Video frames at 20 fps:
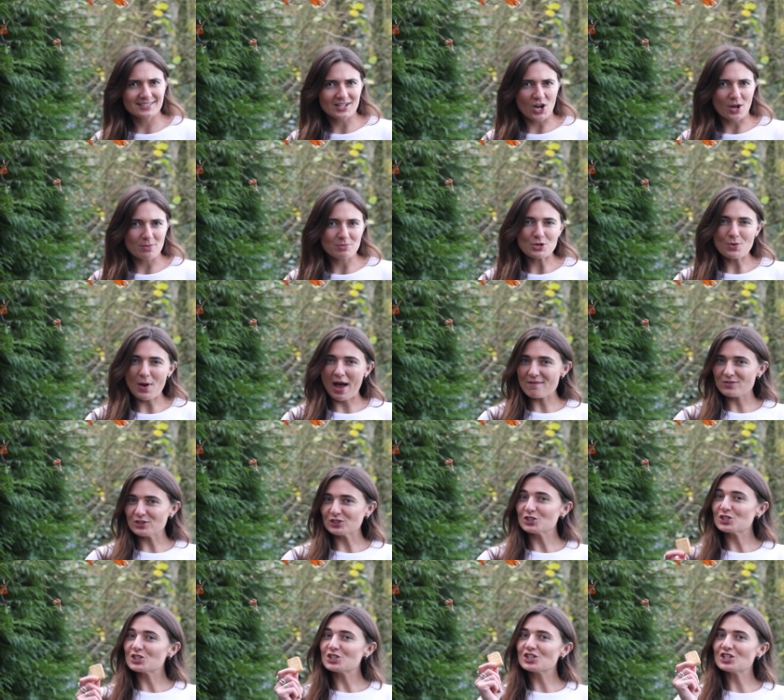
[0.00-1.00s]
time you have
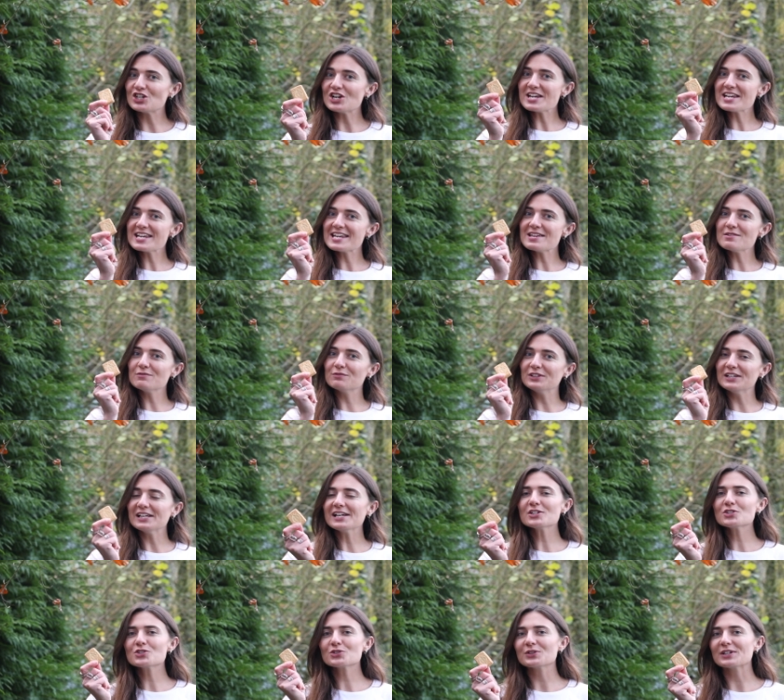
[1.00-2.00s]
a cheeky
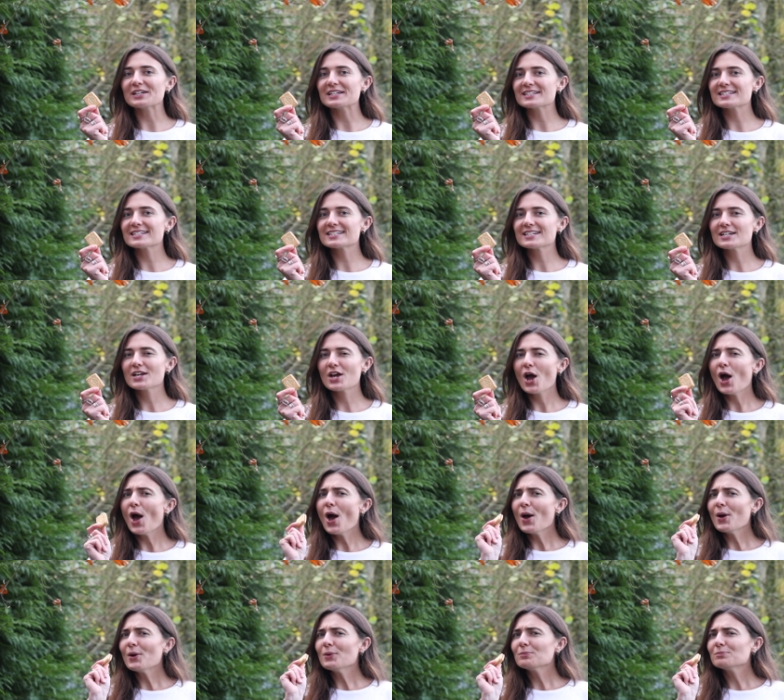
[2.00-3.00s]
vanilla treat.
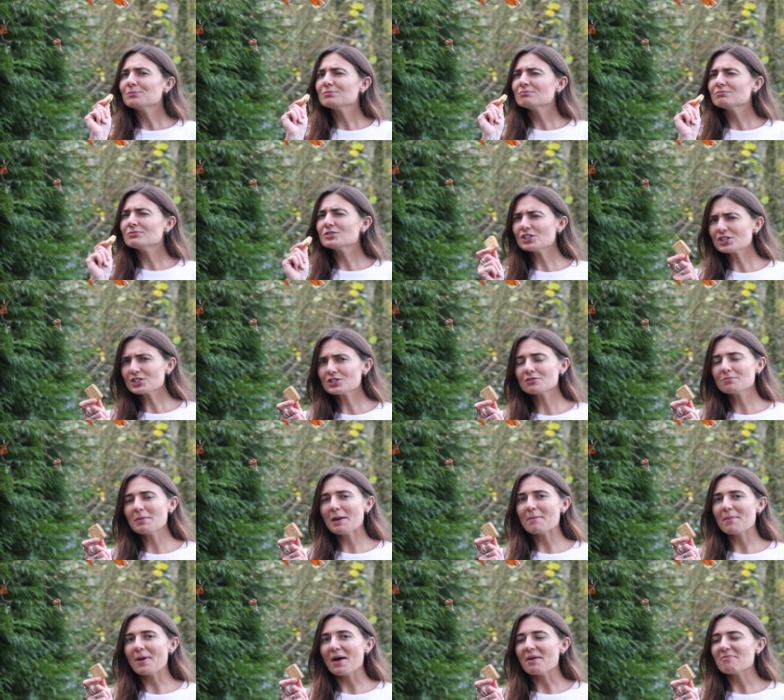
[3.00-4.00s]
Just
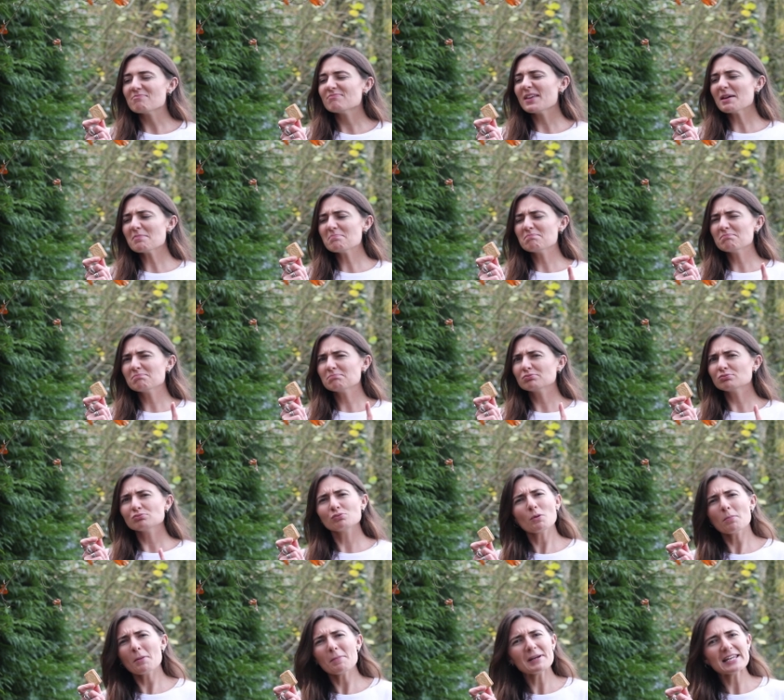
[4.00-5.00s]
remember, there
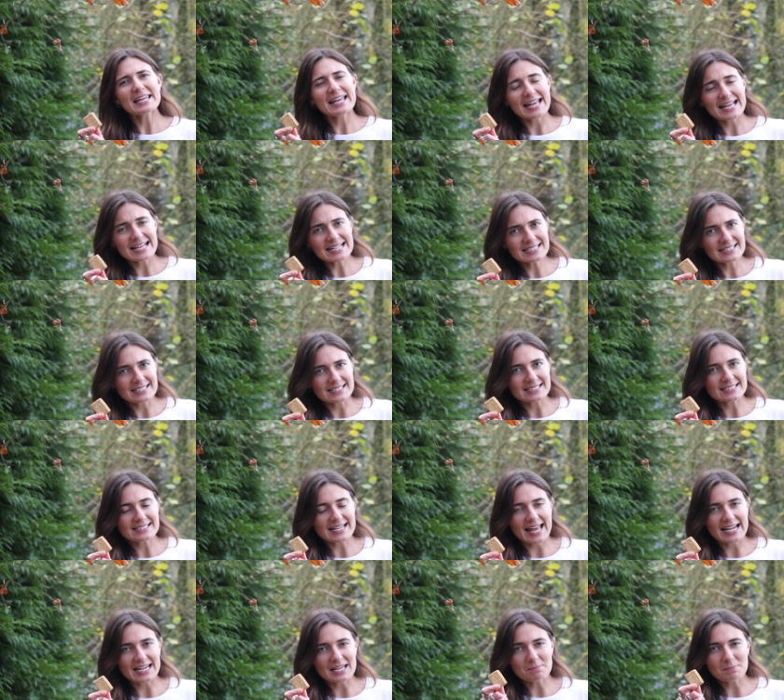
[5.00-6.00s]
probably isn't
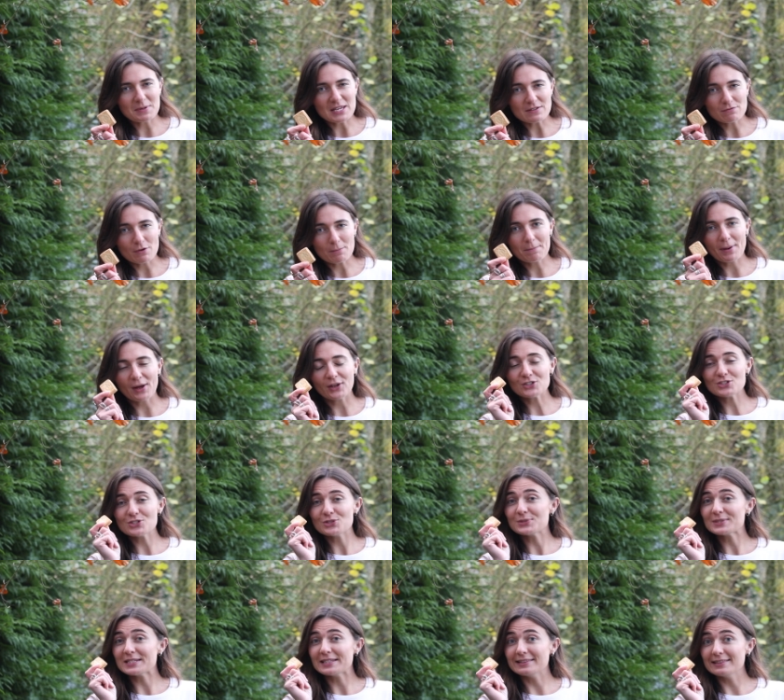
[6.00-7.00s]
any beaver butt
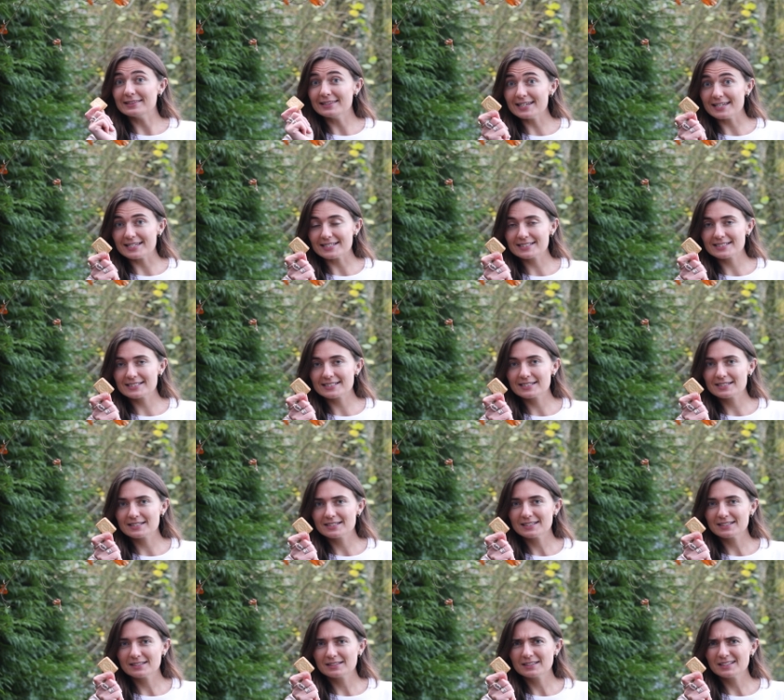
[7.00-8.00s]
juice in this,
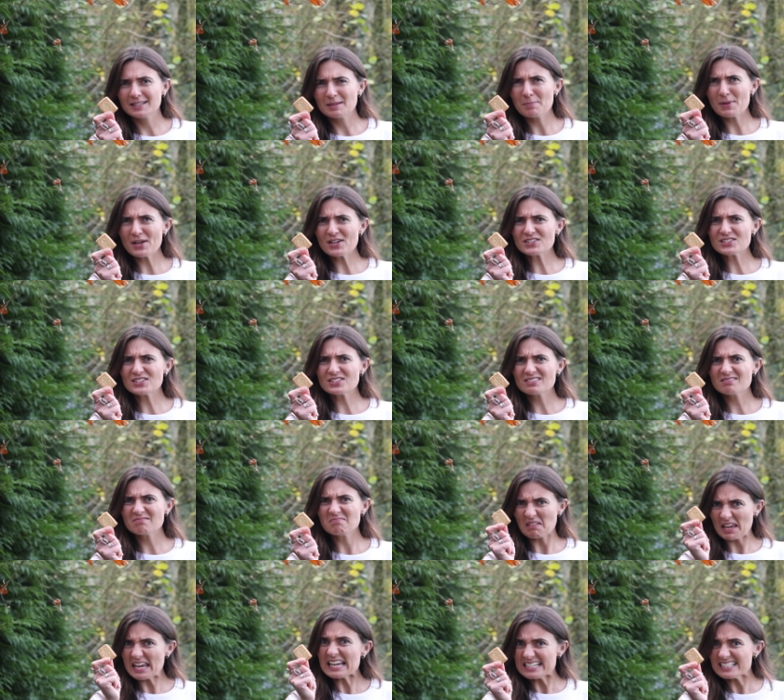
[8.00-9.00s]
but
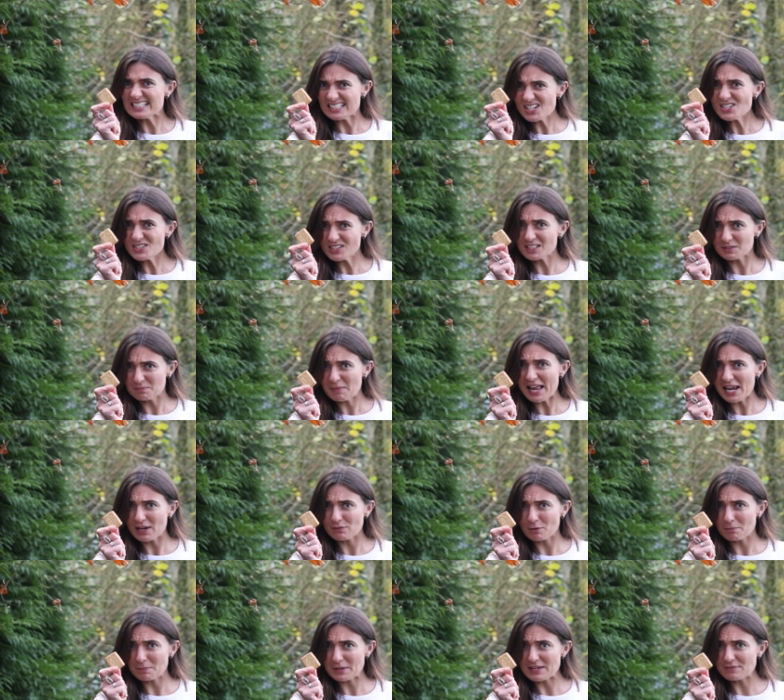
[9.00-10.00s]
it does smell
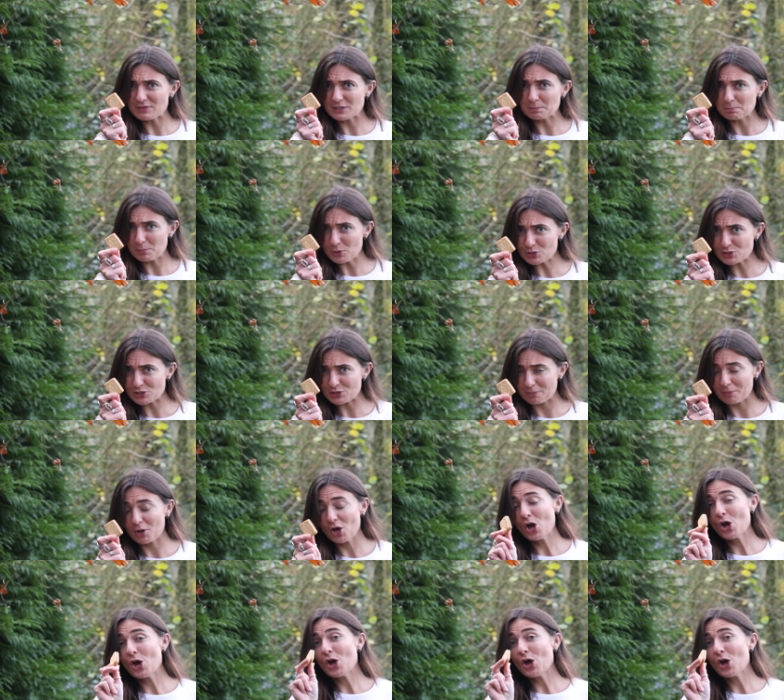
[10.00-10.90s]
of a beaver's bottom.